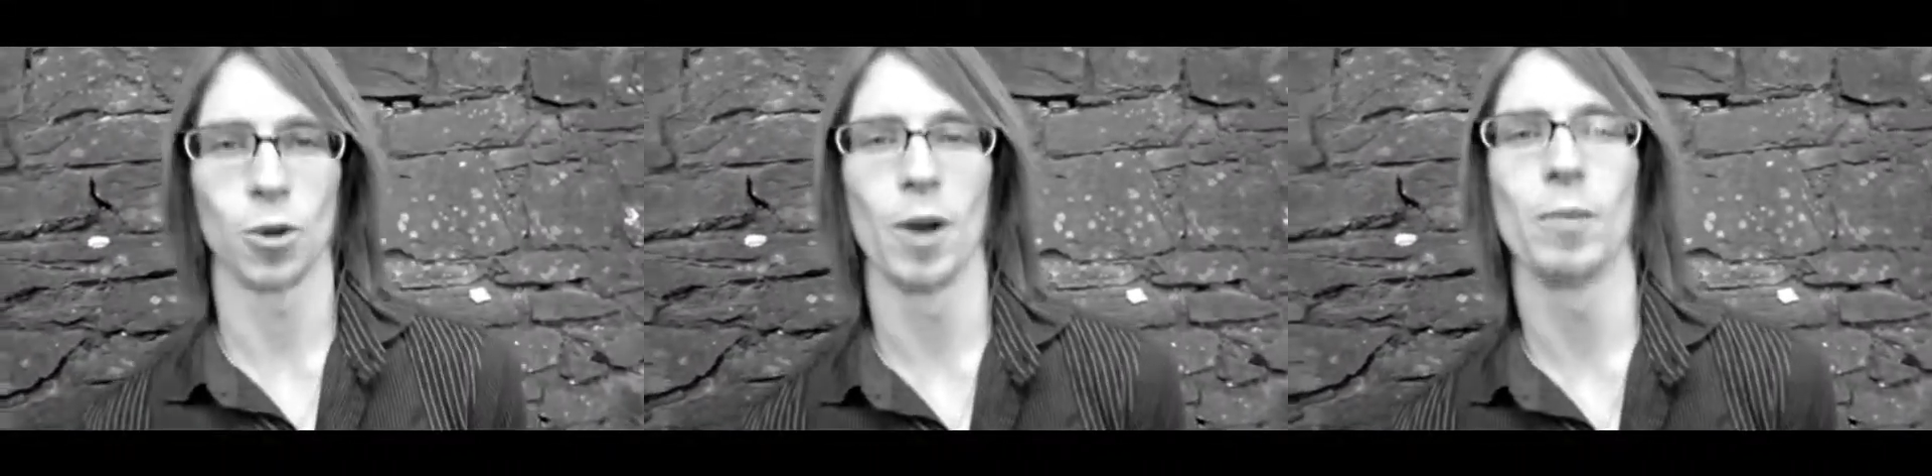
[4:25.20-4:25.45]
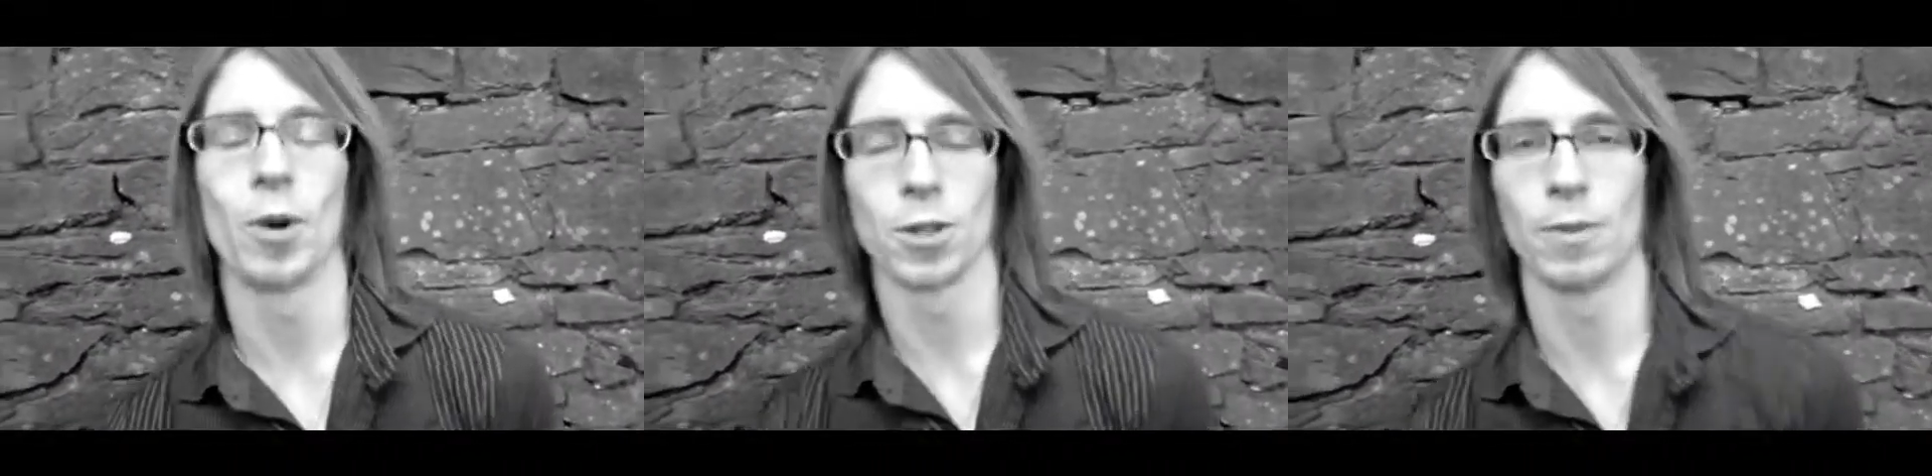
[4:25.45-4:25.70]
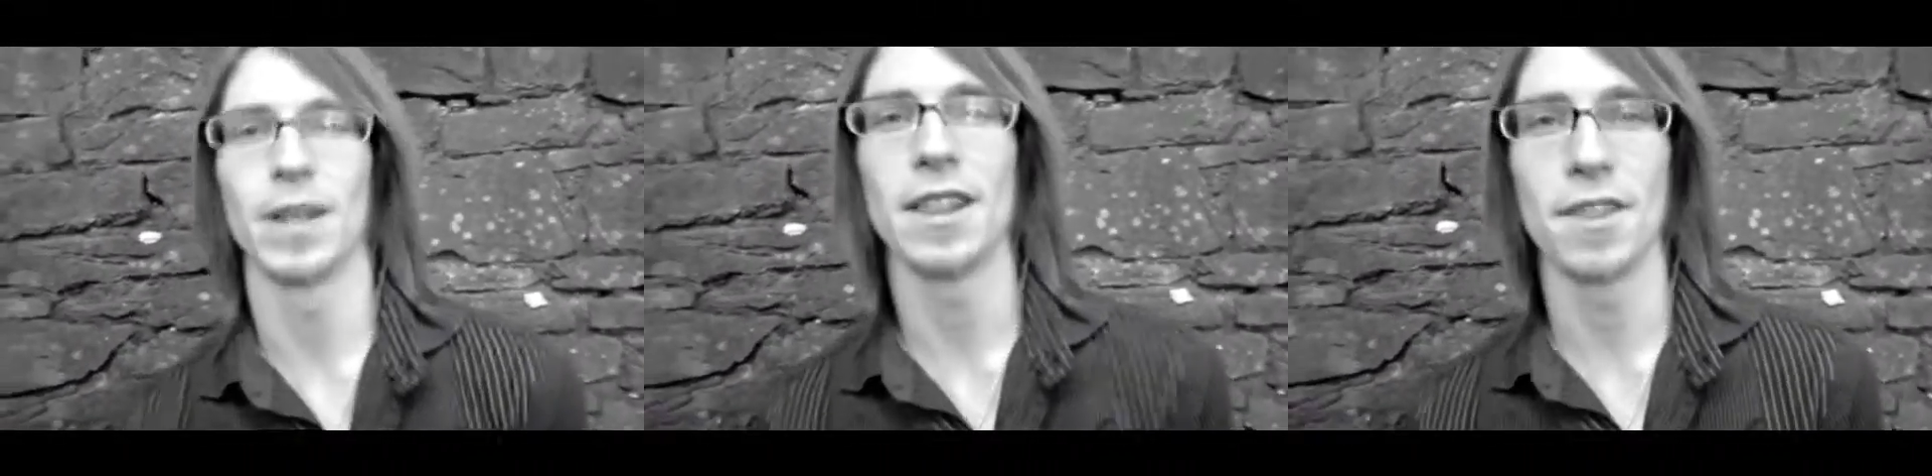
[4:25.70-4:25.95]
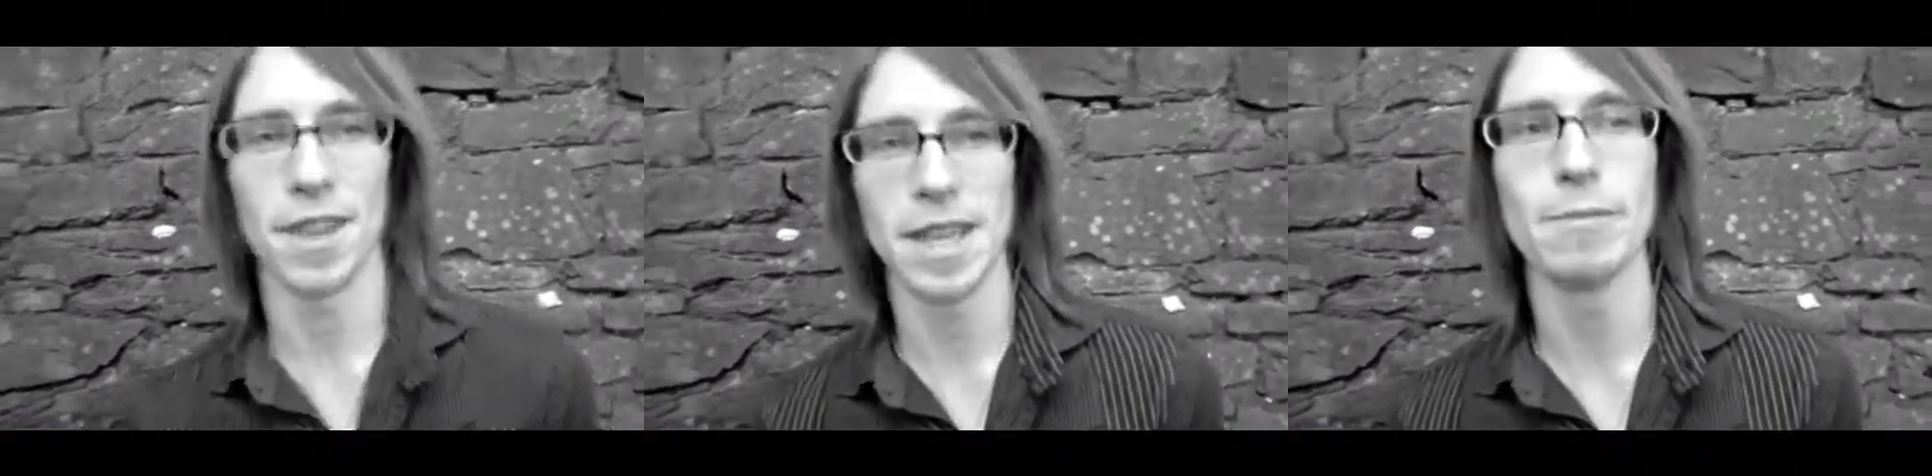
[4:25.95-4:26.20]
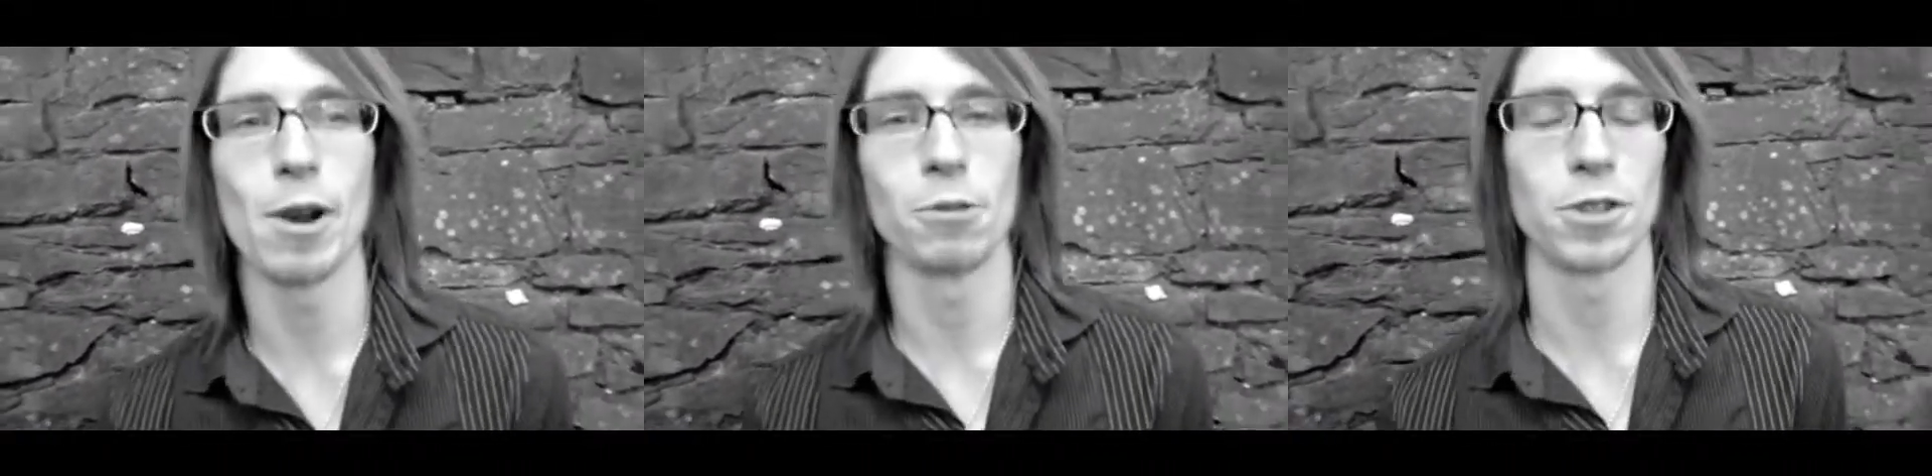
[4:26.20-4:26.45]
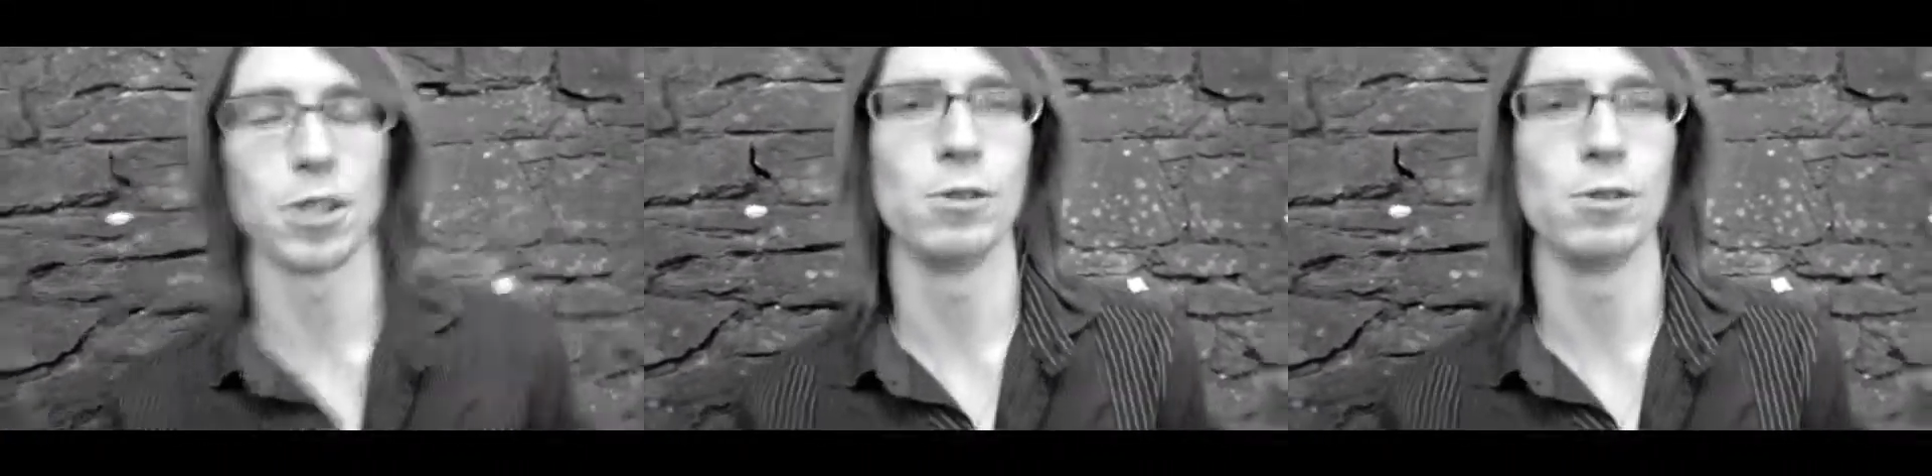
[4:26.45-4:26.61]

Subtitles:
quite possibly the most